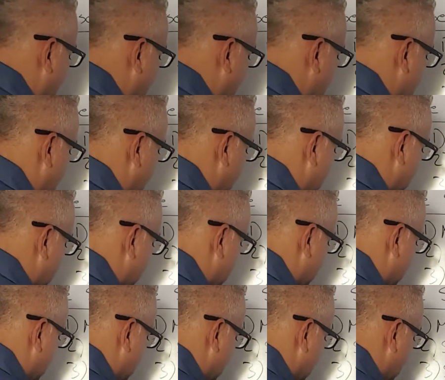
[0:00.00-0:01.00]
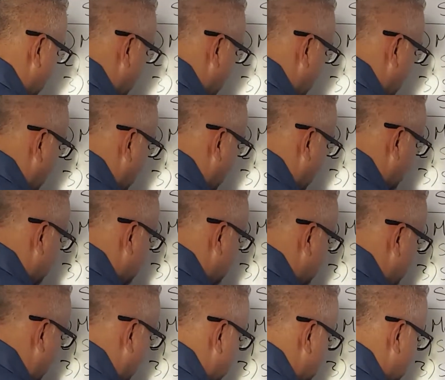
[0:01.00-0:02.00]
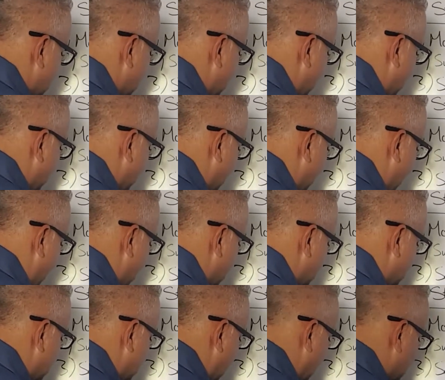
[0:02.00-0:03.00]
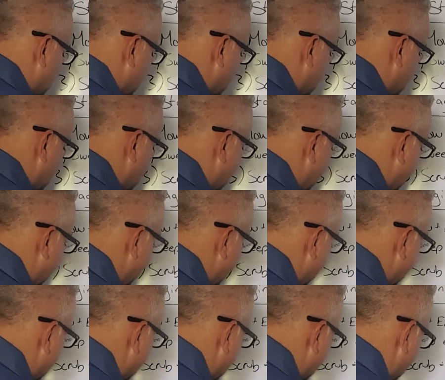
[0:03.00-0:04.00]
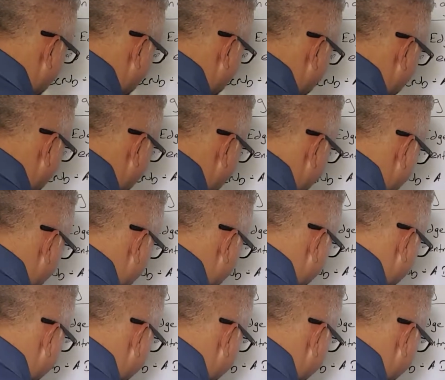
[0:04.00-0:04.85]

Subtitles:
clutter, especially on the countertop. So clear clutter.